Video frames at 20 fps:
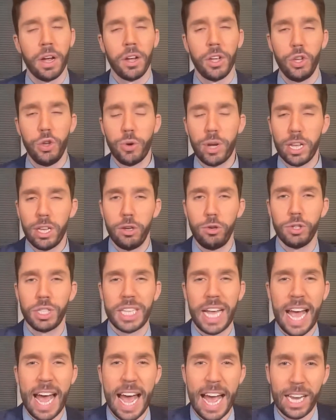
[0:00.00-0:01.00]
you can use
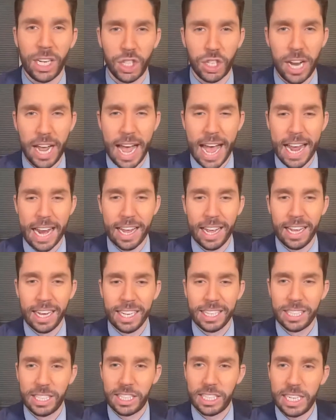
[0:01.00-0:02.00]
the hashtag
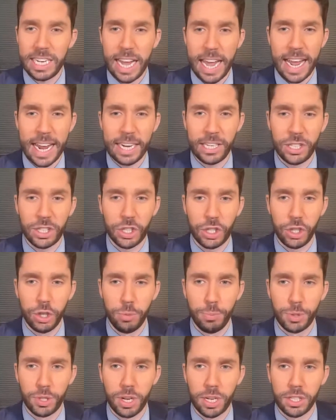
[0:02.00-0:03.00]

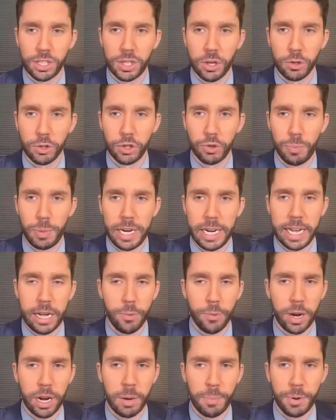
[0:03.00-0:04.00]
Soups on social media.
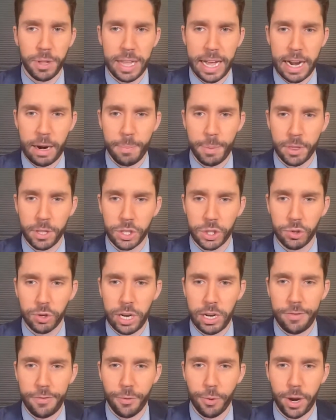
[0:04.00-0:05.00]
We're going to put that up on the
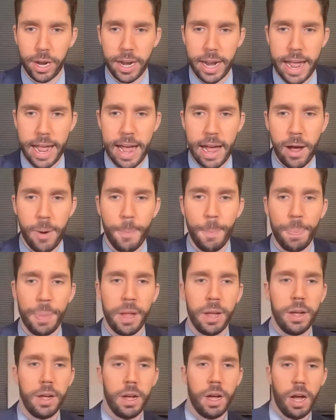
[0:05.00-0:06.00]
screen for you now.
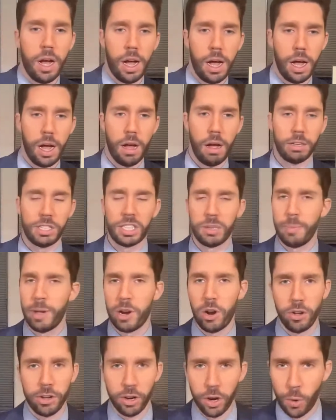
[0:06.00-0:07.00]
Uh, submit
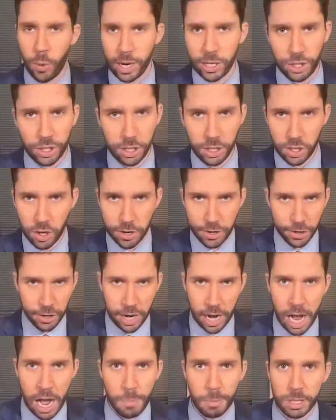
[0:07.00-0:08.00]
all your questions, all your
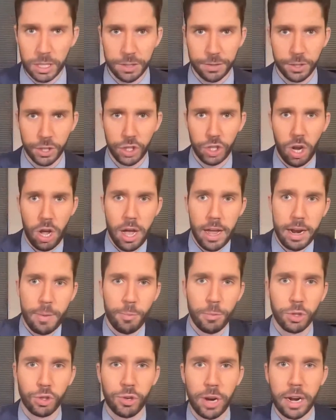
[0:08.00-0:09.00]
comments for John, and
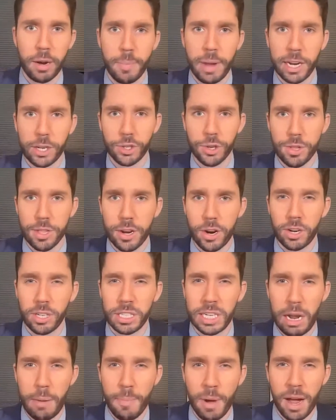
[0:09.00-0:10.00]
we'll try to make sure that our
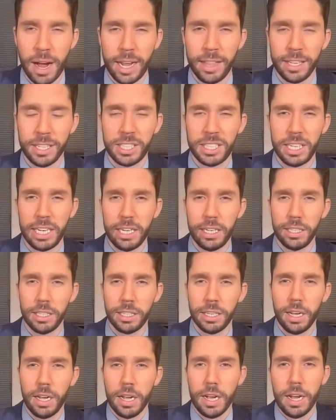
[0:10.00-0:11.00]
team behind the scenes
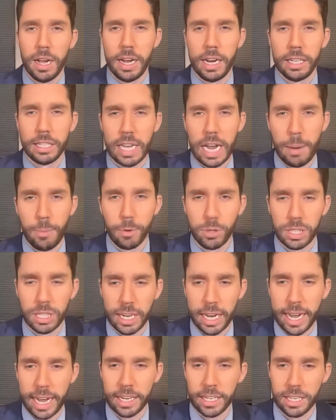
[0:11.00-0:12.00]
is able to
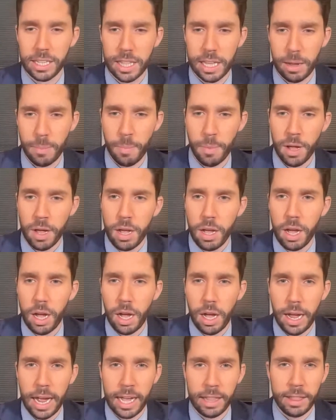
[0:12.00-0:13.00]
get to them
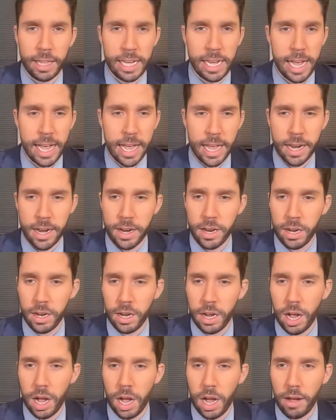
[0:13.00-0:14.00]
uh, at the end
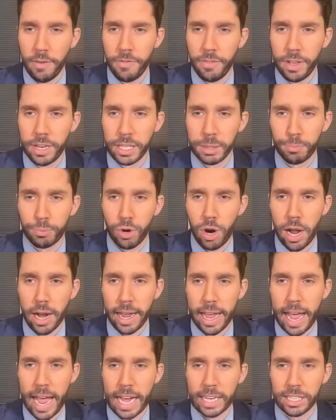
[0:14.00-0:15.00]
of this
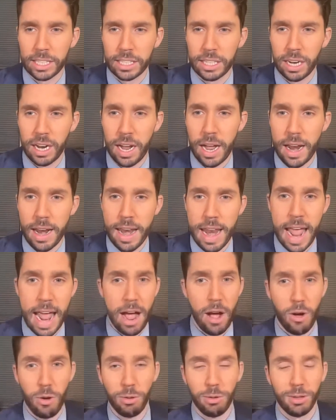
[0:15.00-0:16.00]
broadcast. Uh,
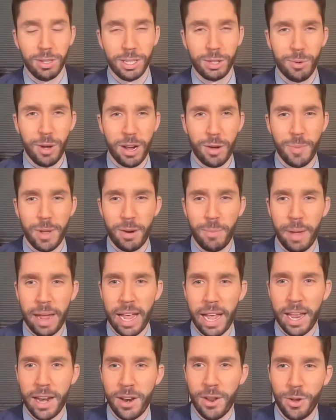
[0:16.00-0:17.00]
now, let's welcome in a
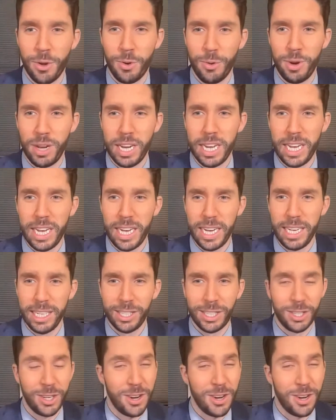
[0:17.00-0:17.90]
man who needs